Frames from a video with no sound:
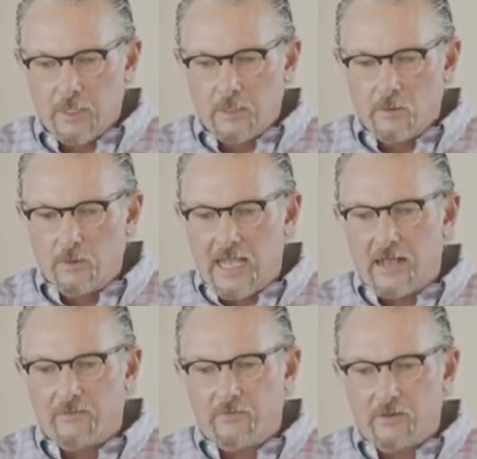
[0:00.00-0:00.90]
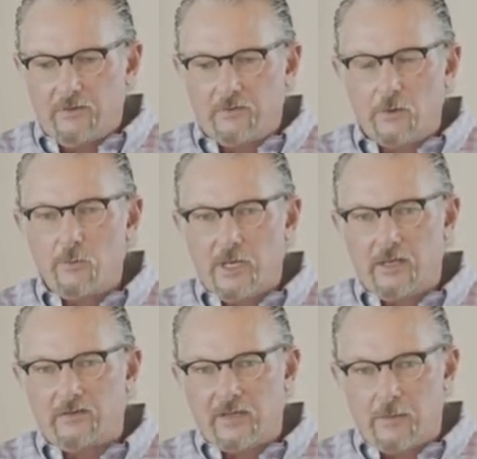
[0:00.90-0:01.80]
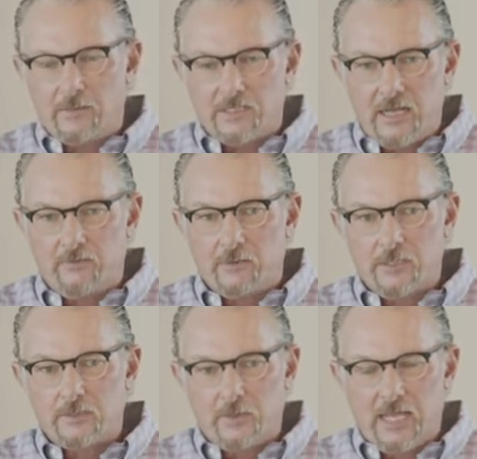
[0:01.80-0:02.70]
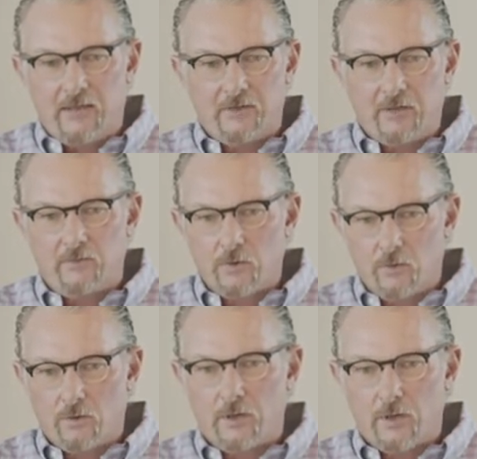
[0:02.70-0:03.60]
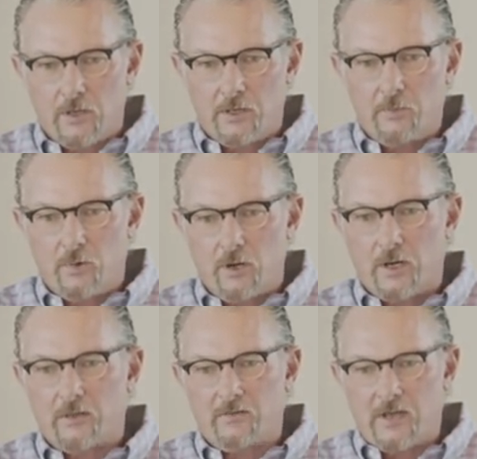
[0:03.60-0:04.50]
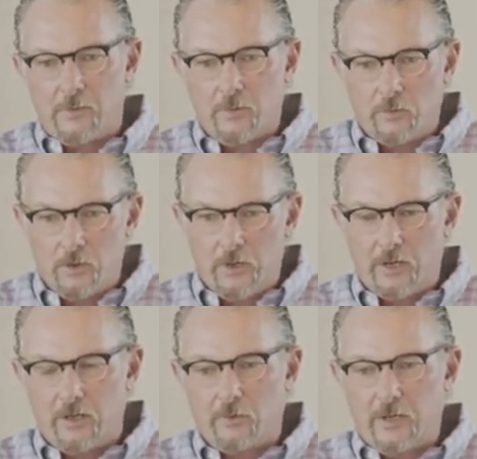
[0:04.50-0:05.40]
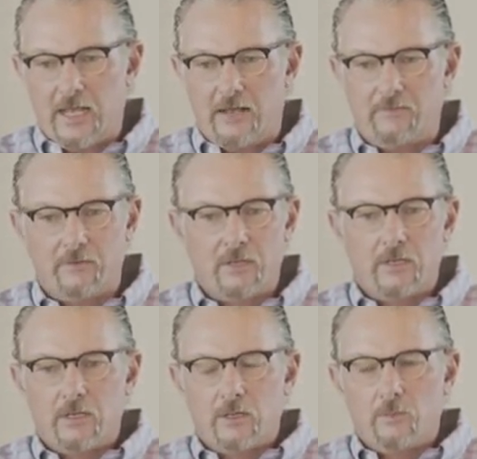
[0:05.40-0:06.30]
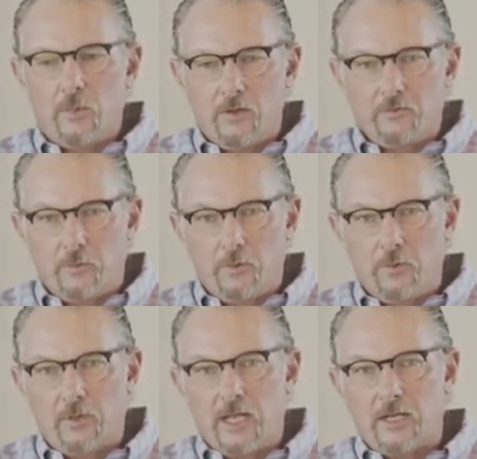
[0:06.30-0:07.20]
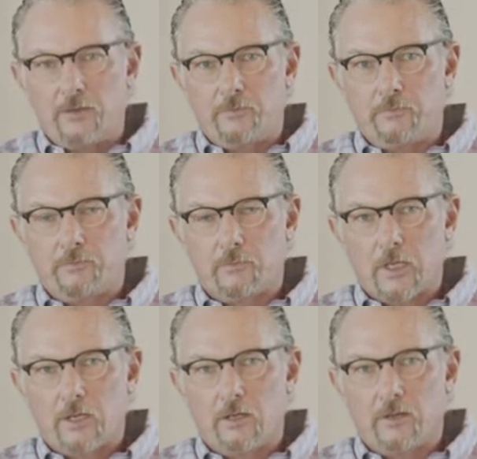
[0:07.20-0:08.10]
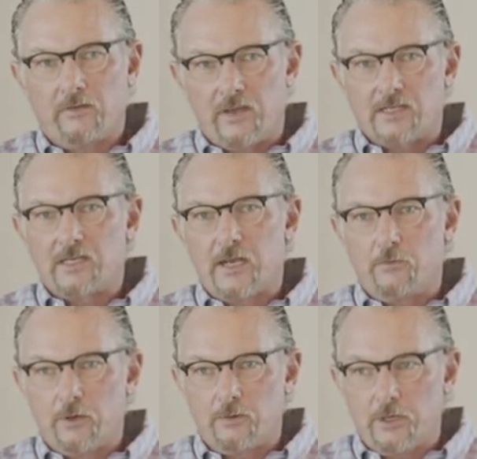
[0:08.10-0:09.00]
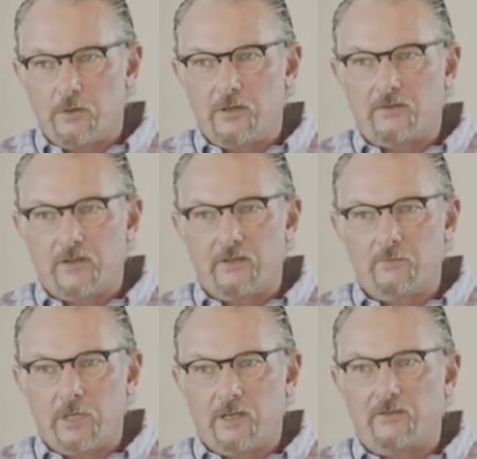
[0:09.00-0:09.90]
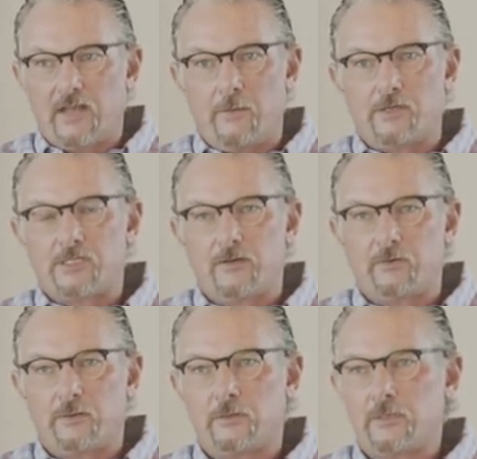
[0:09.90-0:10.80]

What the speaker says: we have so many established neighborhoods. We have Denver Court, Colony Park, the Tiedemann Road area. We have multiple Section 8 rental units that have been established over